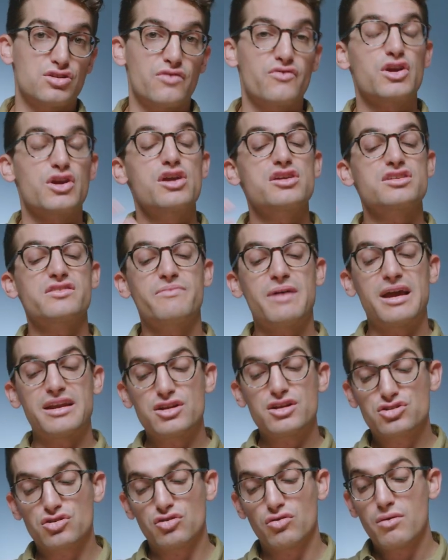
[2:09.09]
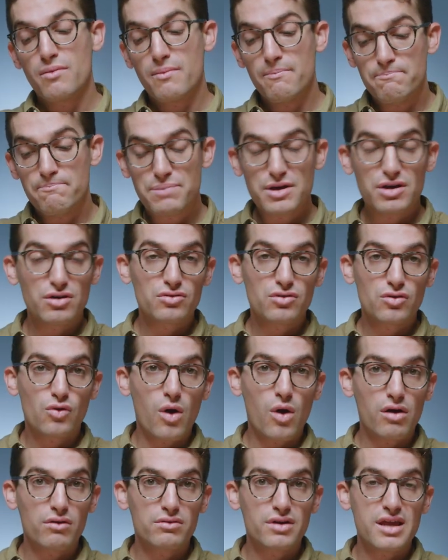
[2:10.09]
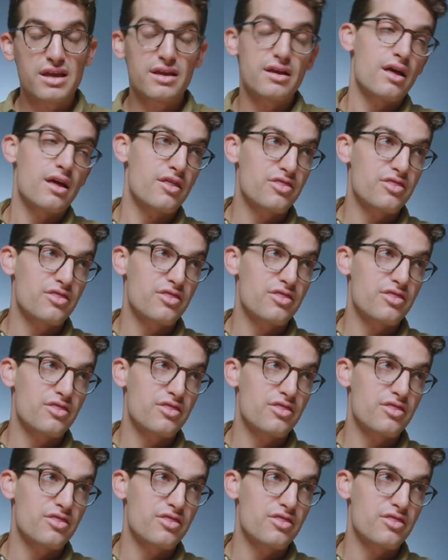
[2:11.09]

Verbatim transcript: So if you're curious of my initial build quality